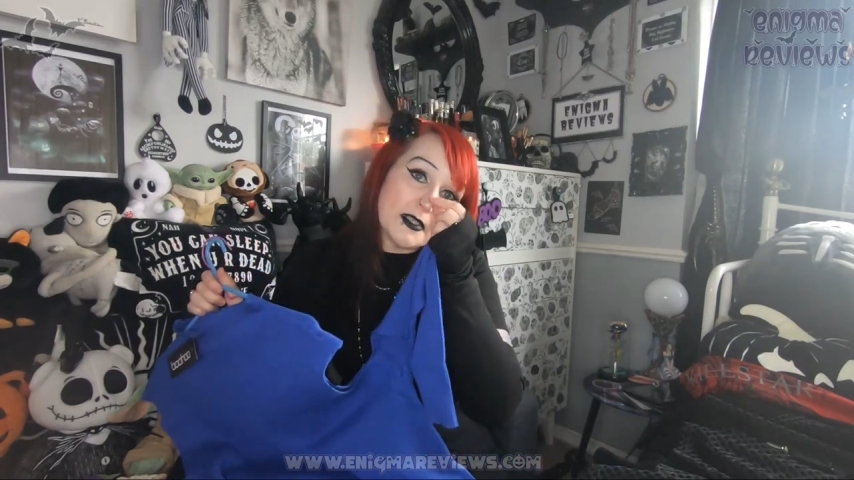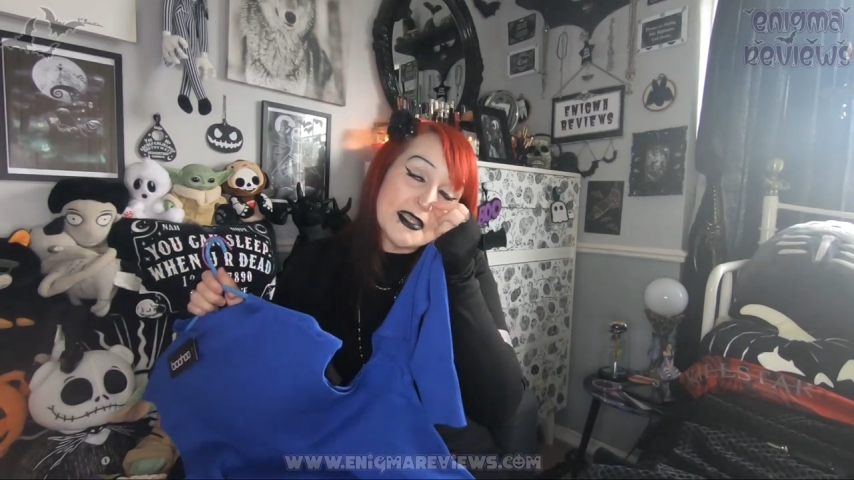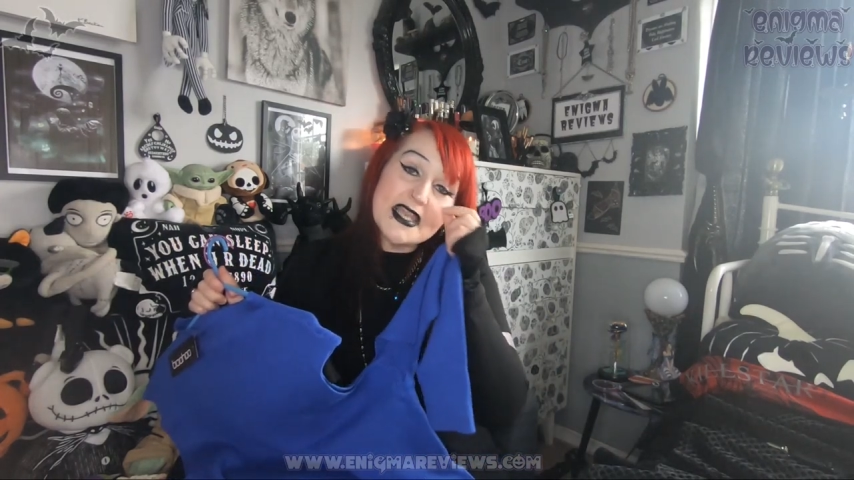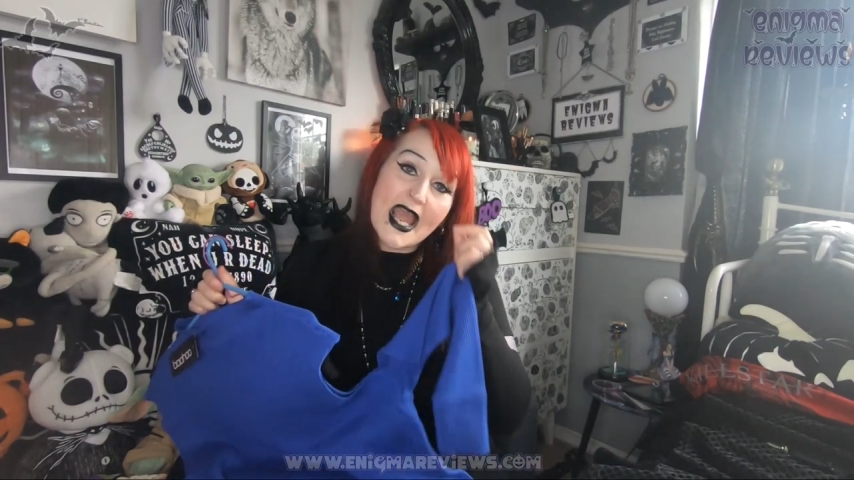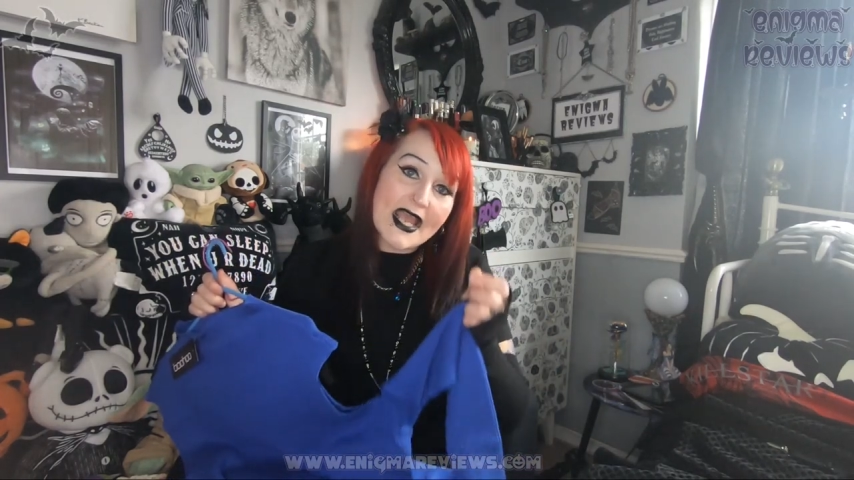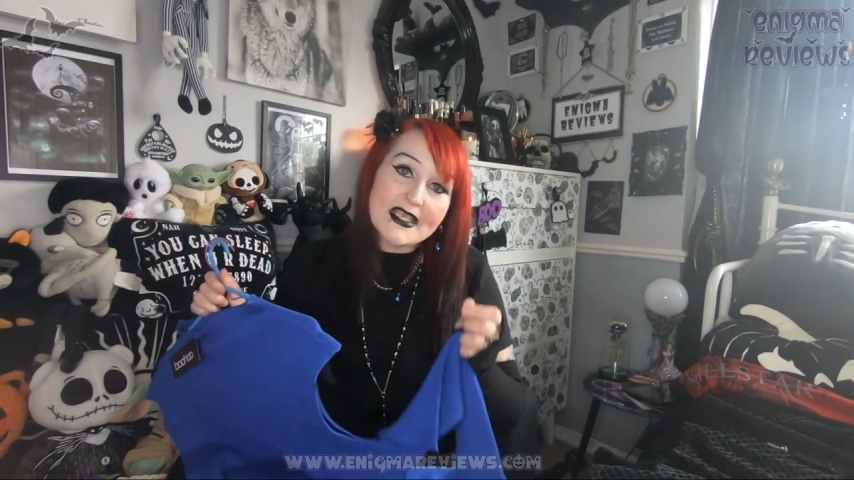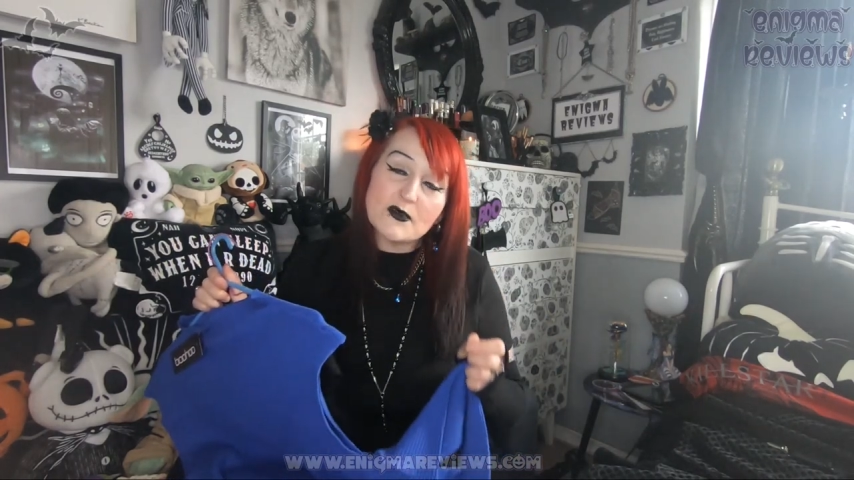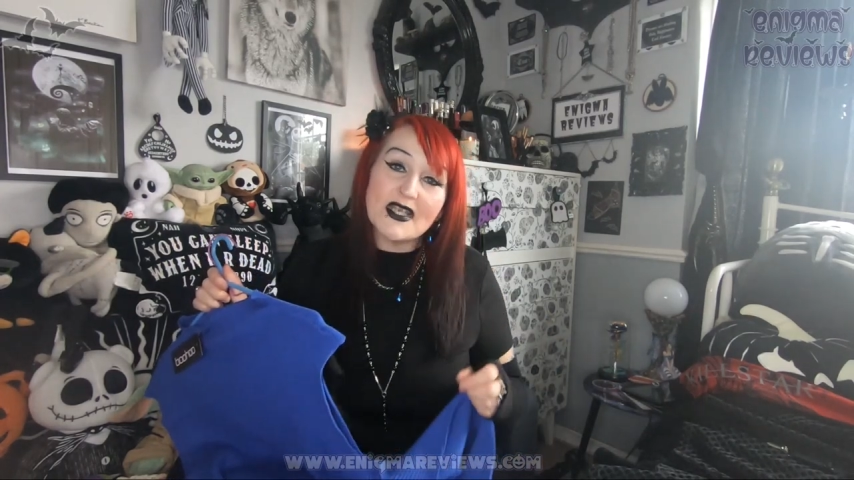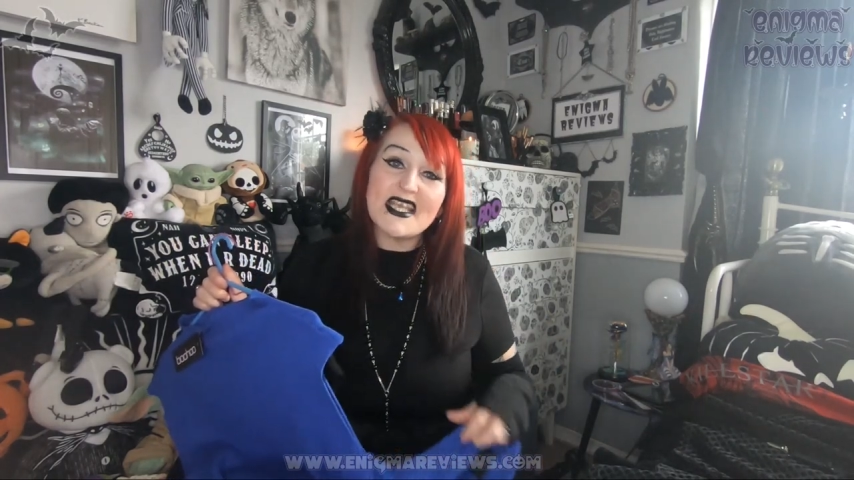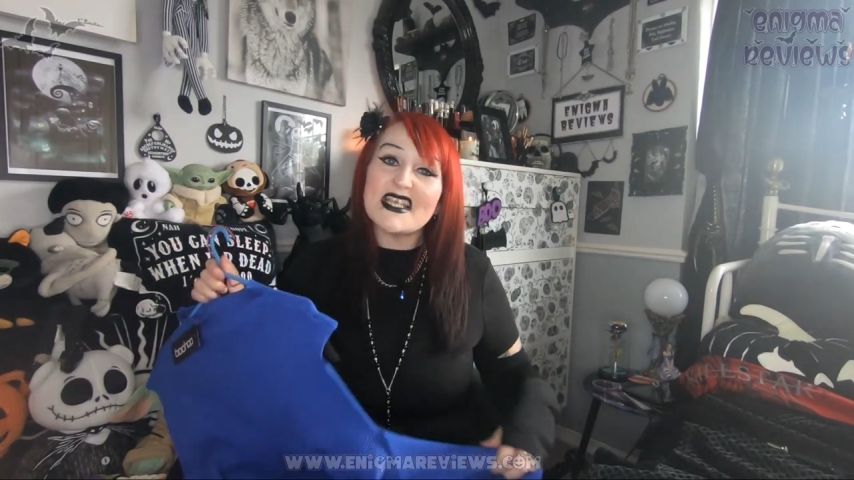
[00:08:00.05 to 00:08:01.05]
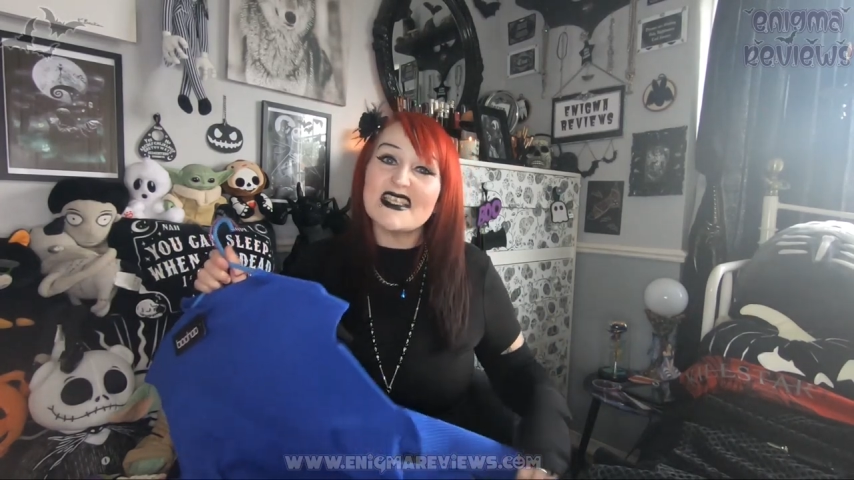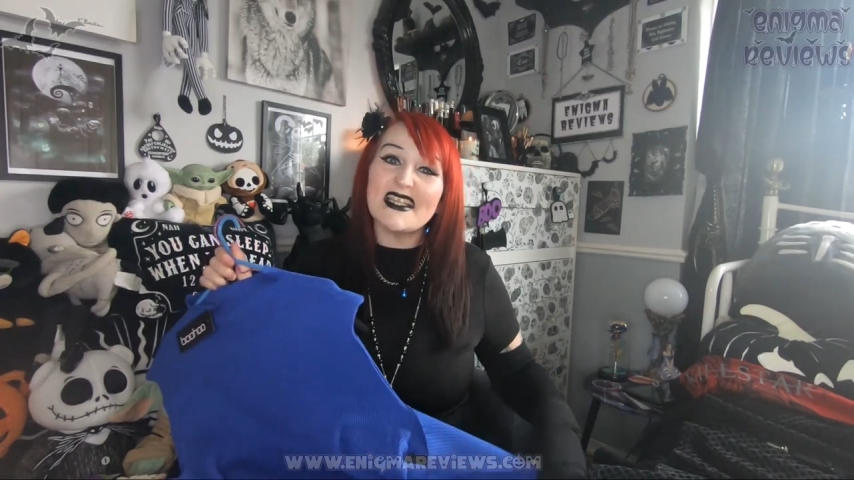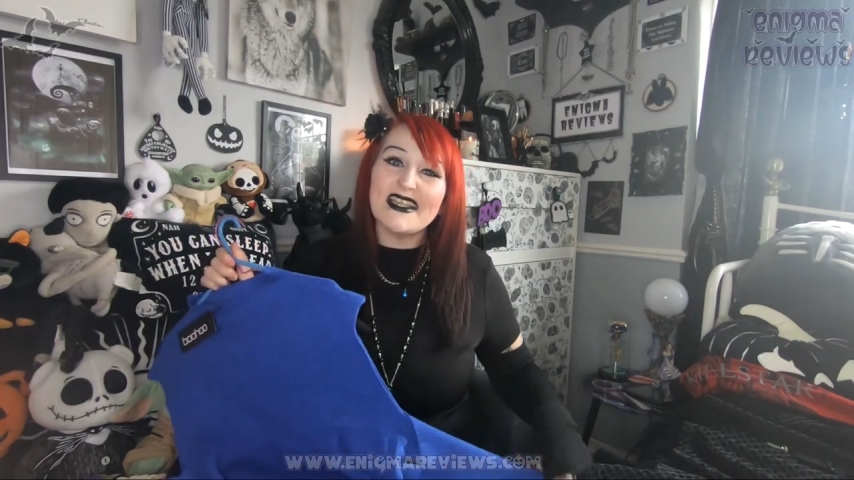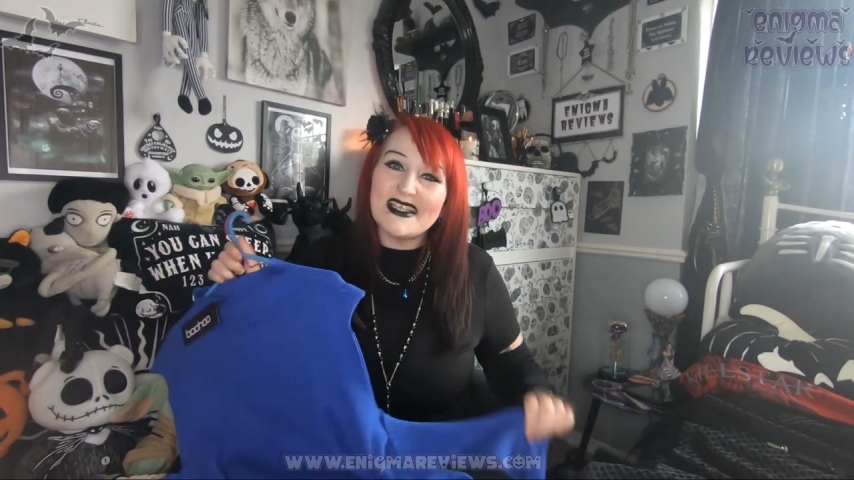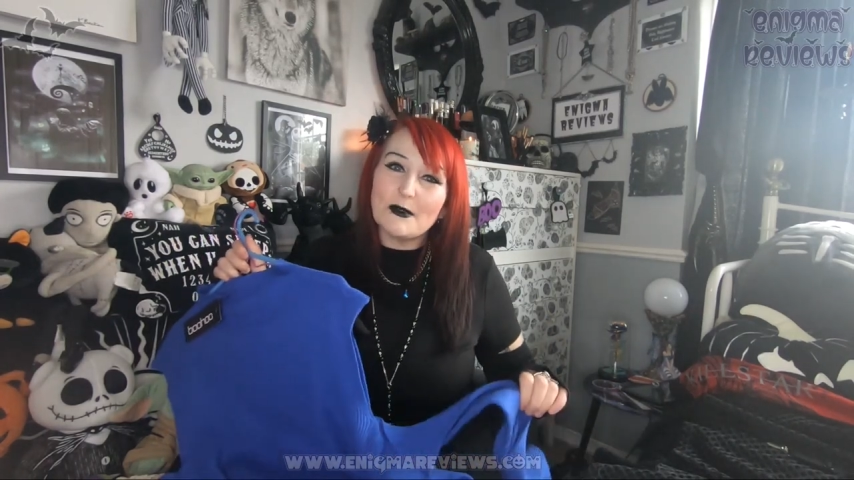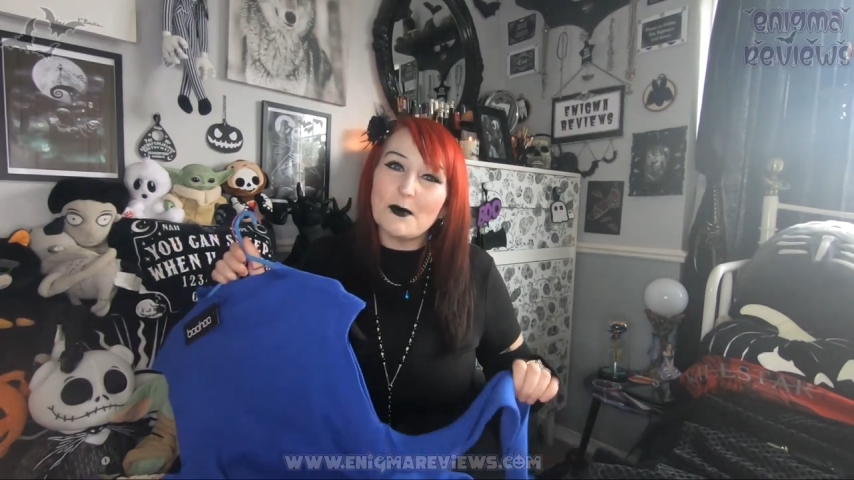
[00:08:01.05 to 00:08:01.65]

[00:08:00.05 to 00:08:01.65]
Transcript: nights when it gets a little